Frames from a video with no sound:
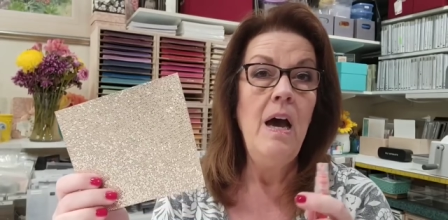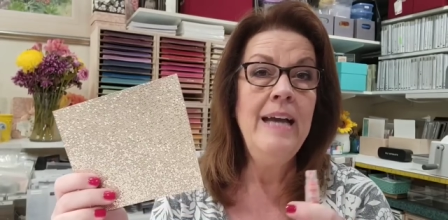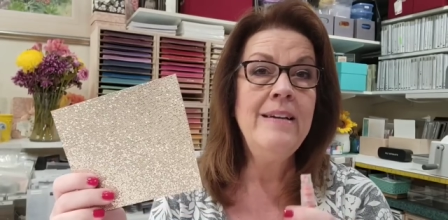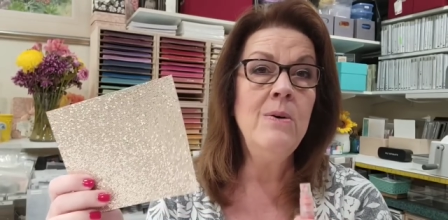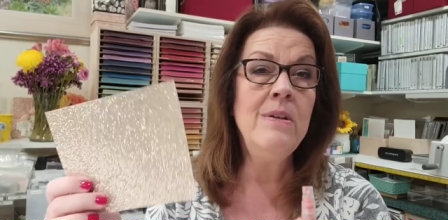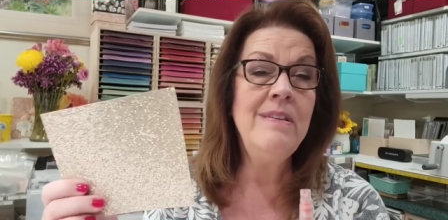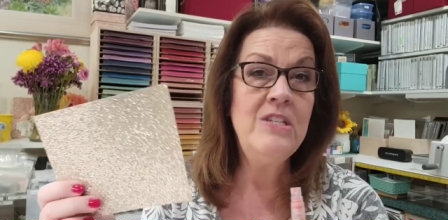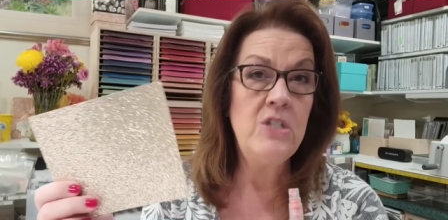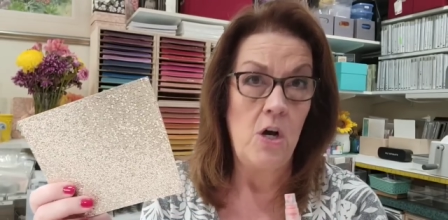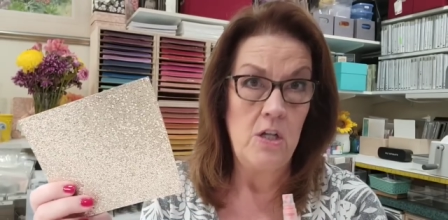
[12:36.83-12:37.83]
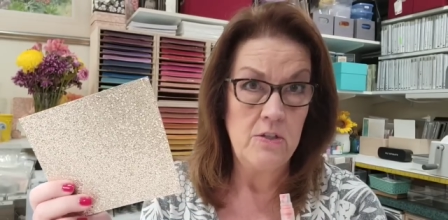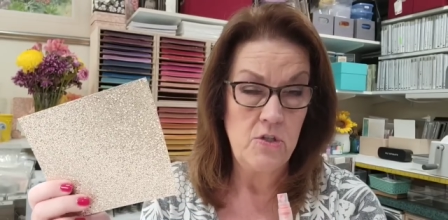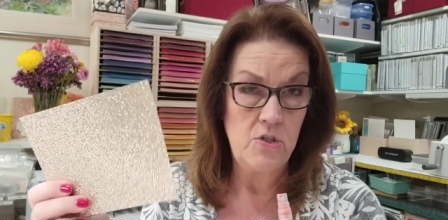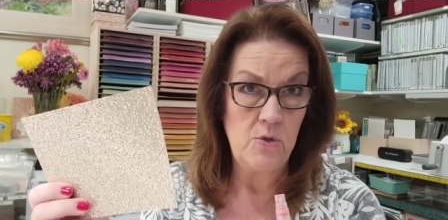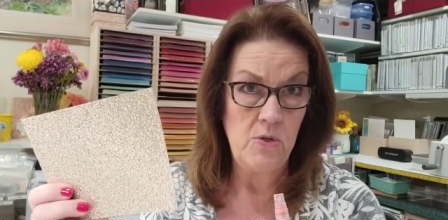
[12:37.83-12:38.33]
I go to the dollar
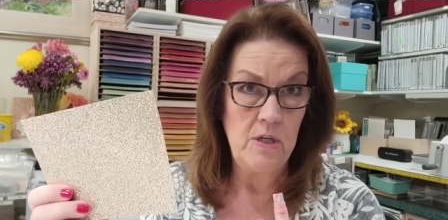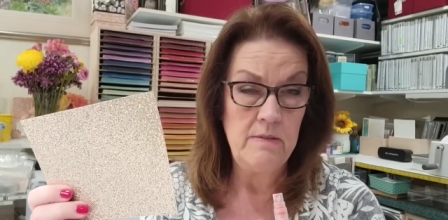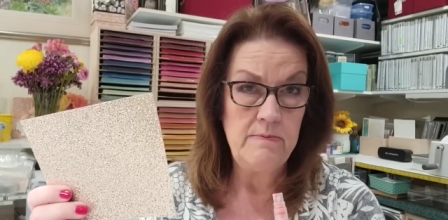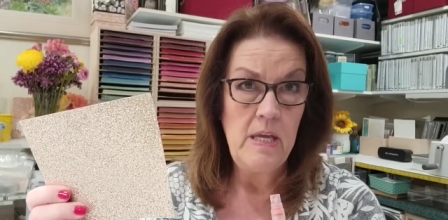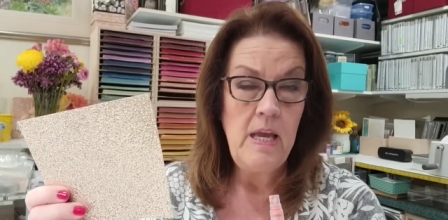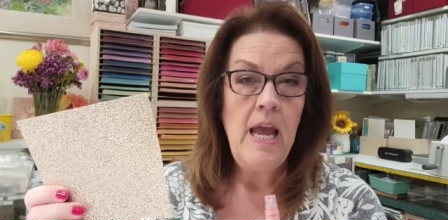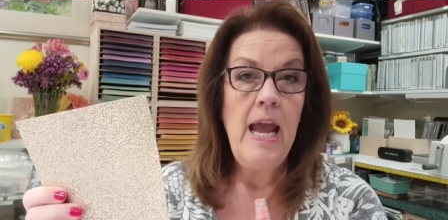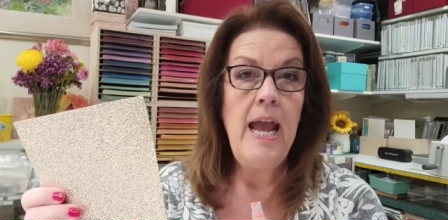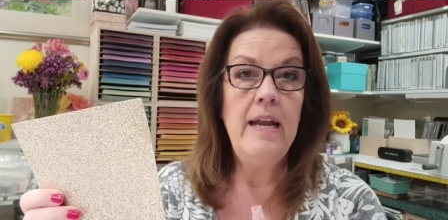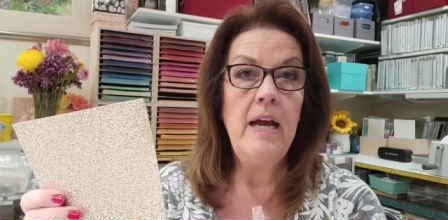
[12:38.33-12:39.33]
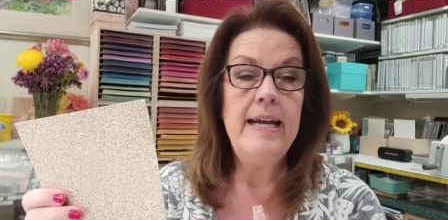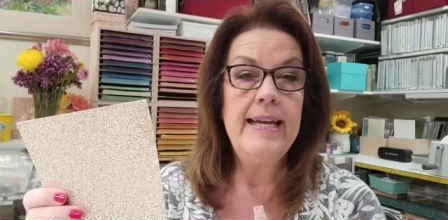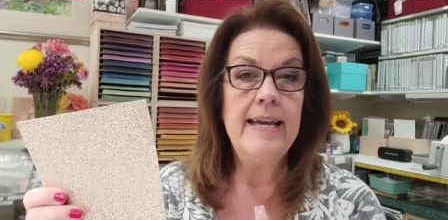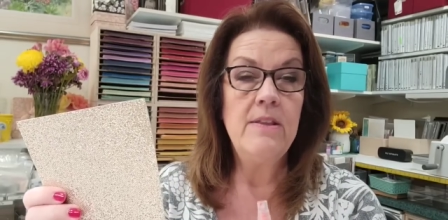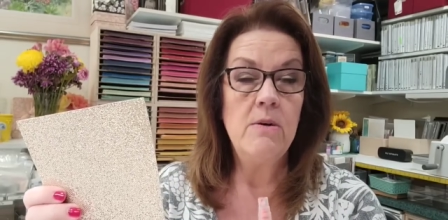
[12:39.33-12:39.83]
store and I
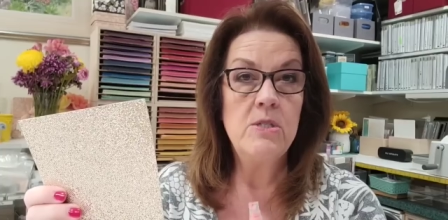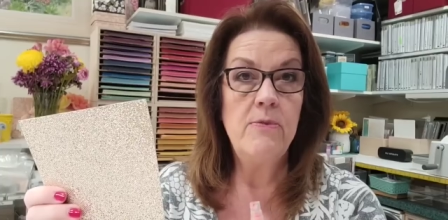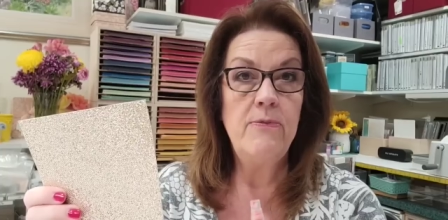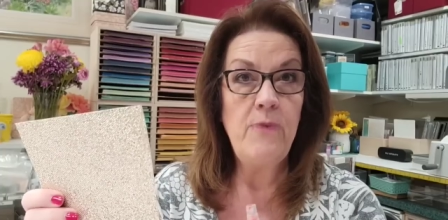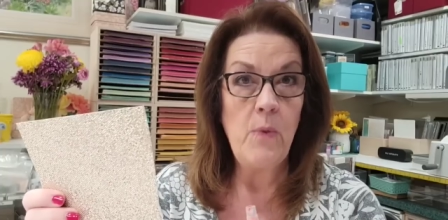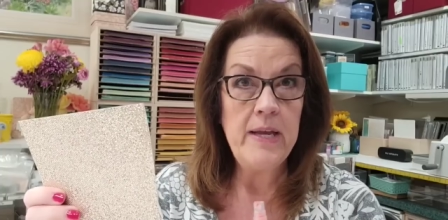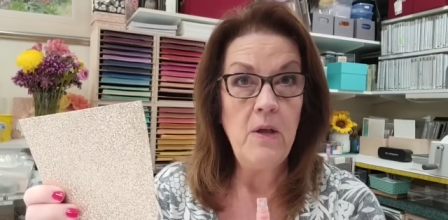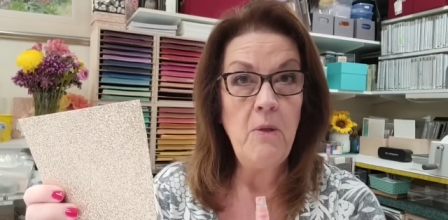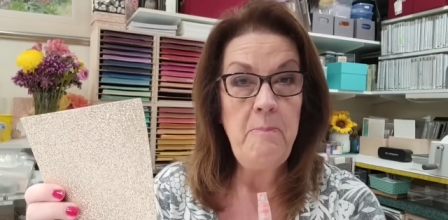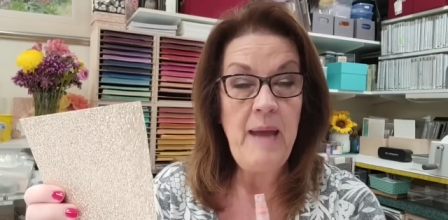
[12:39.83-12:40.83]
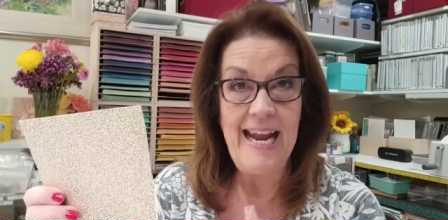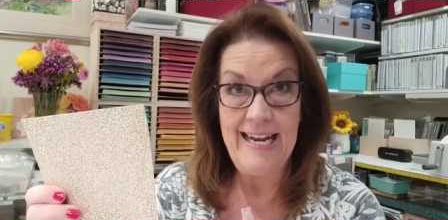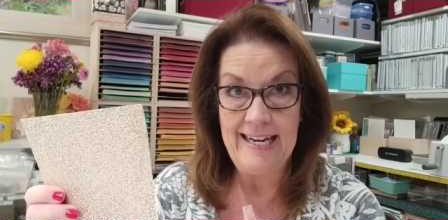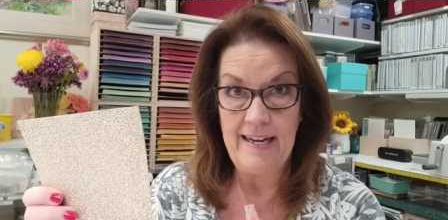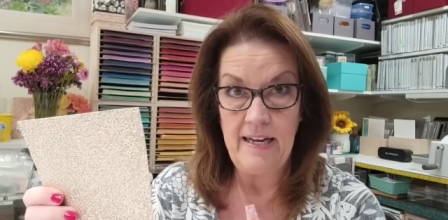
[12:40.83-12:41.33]
get those foil
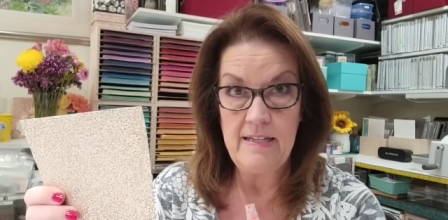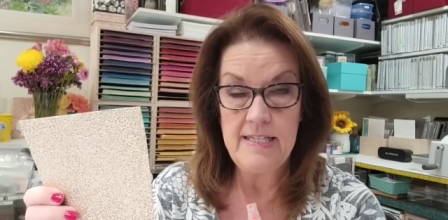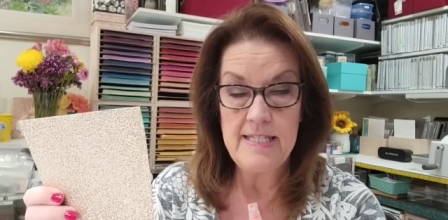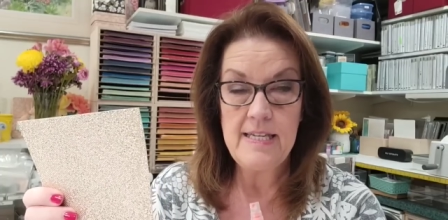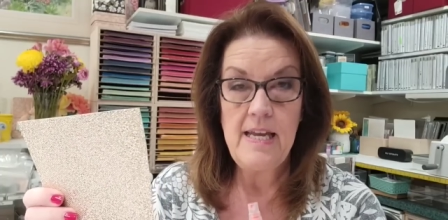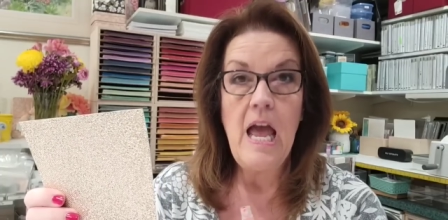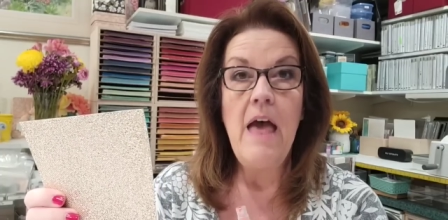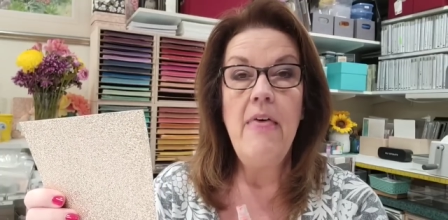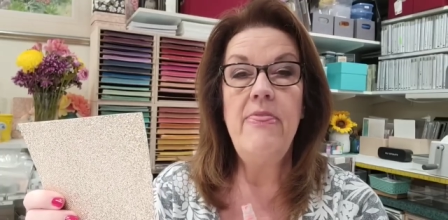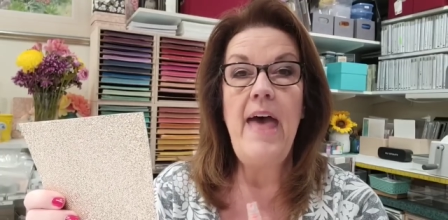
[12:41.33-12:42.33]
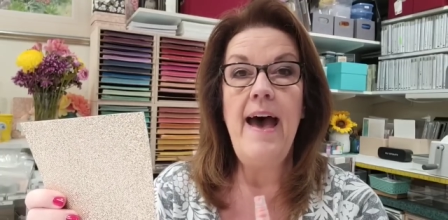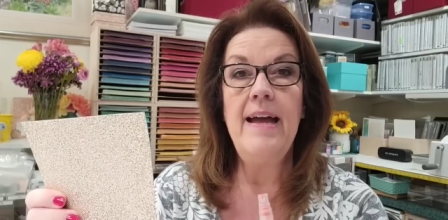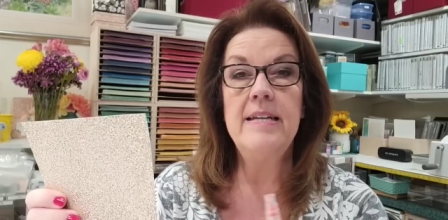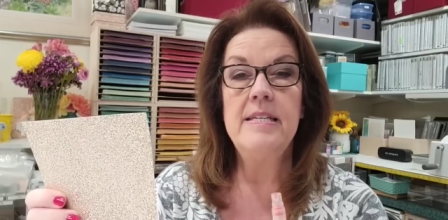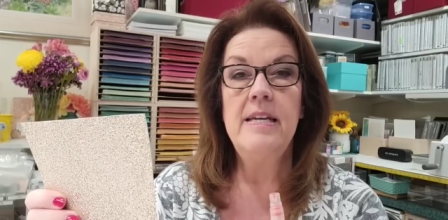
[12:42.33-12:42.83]
pans
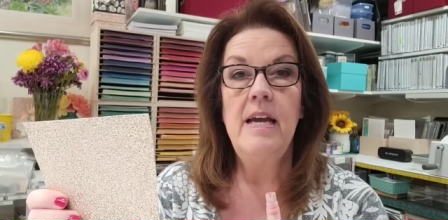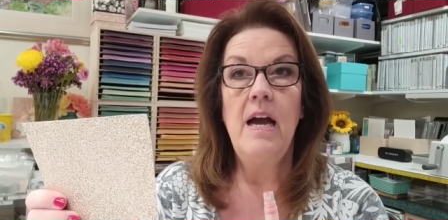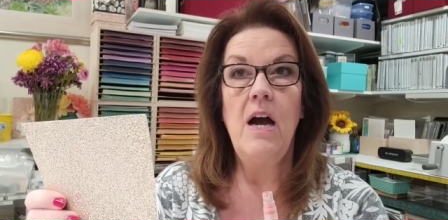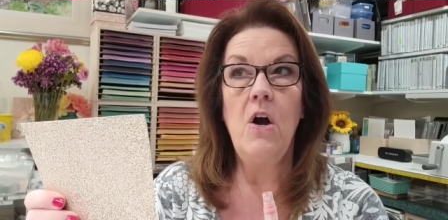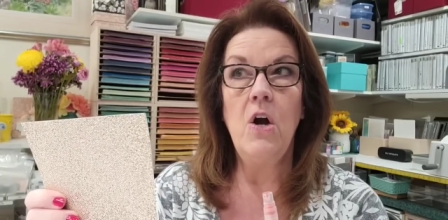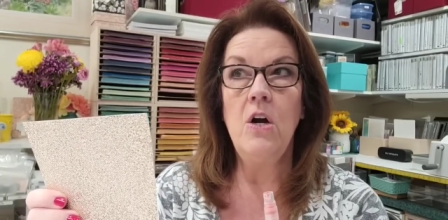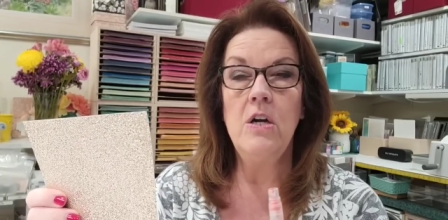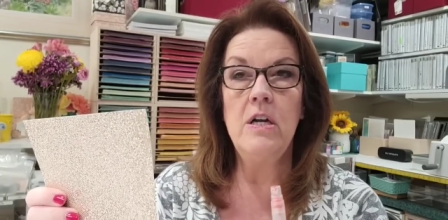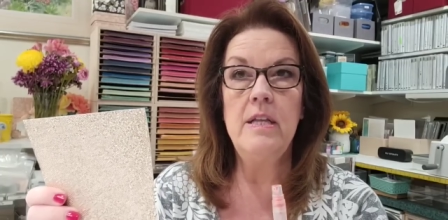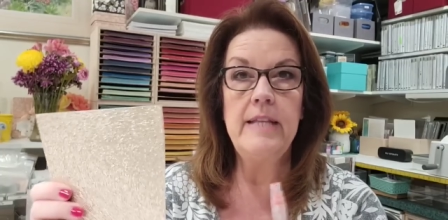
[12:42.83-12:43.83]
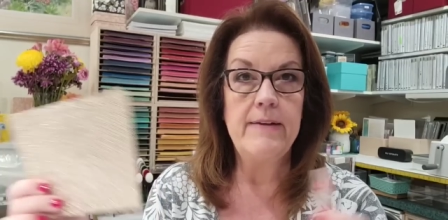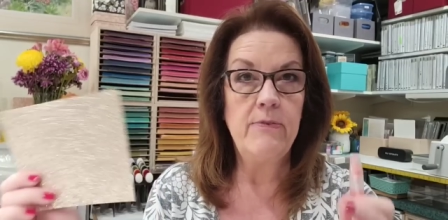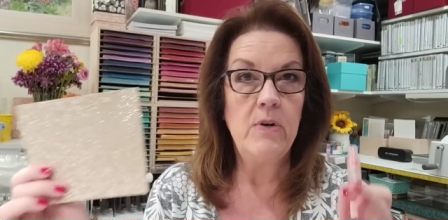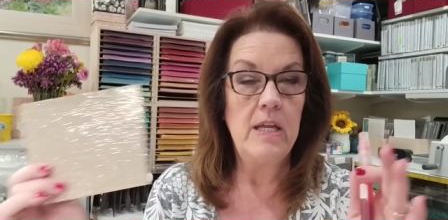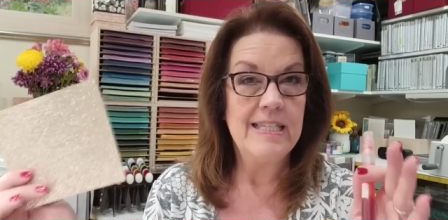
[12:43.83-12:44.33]
that are like
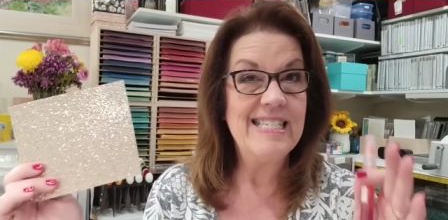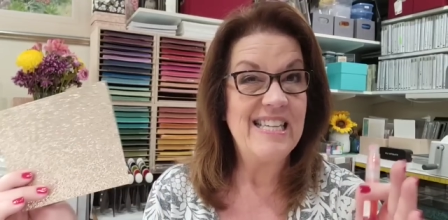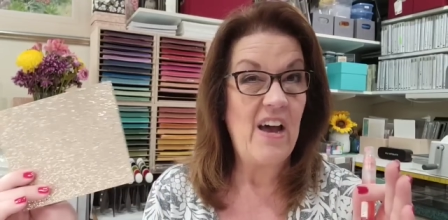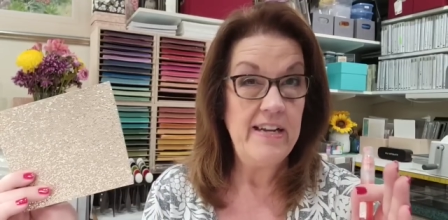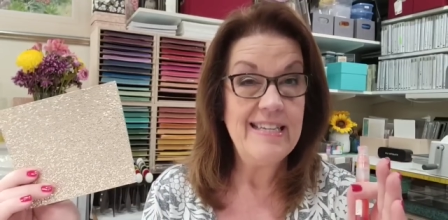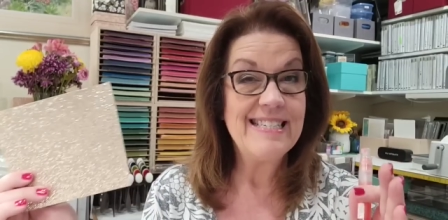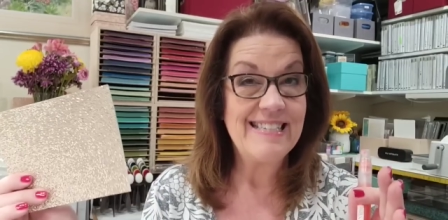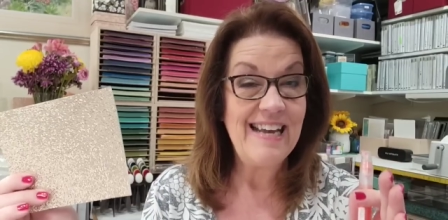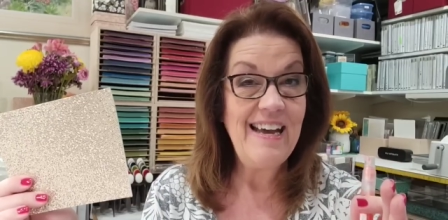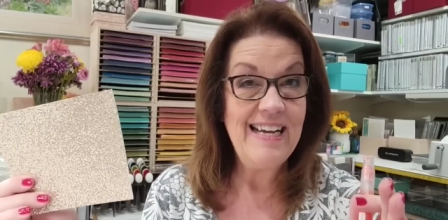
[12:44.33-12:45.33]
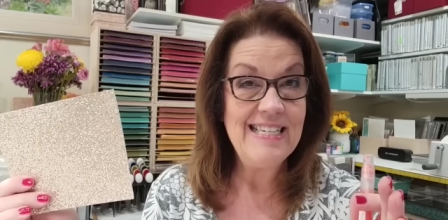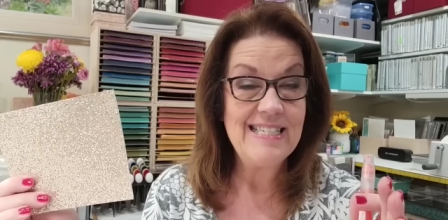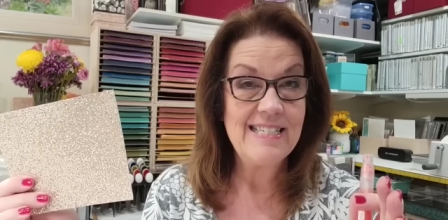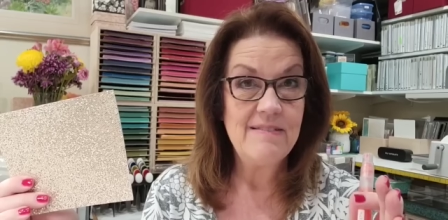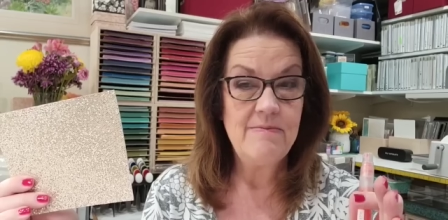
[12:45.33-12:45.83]
for a lasagna
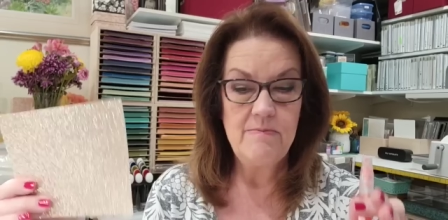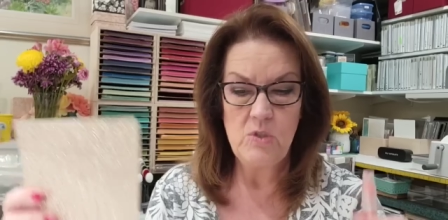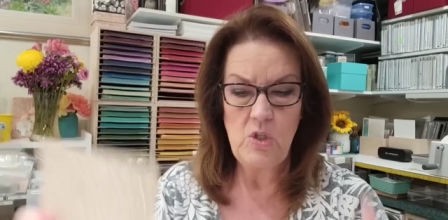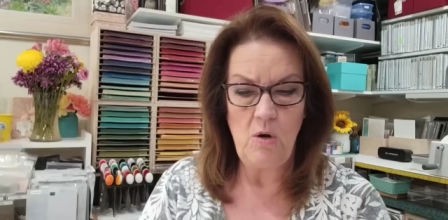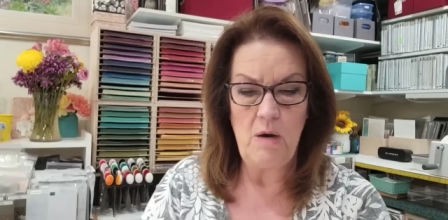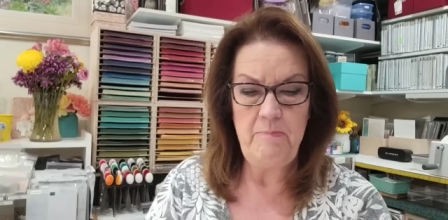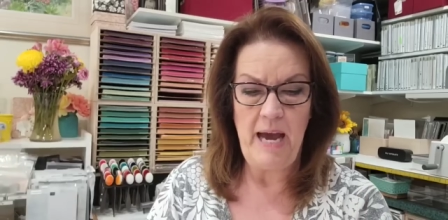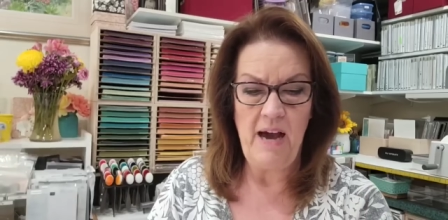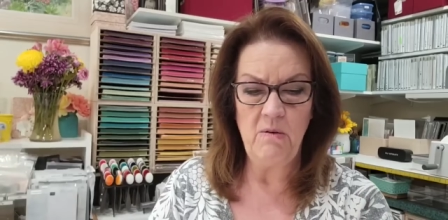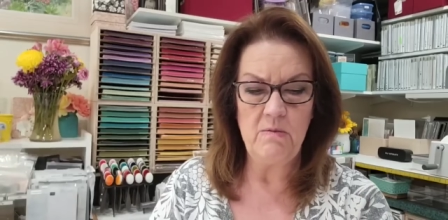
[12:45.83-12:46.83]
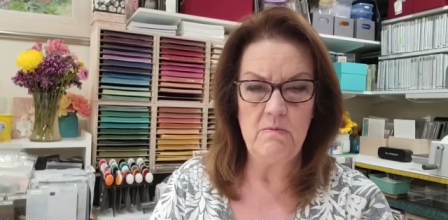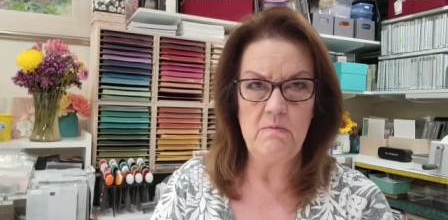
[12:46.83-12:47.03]
size so about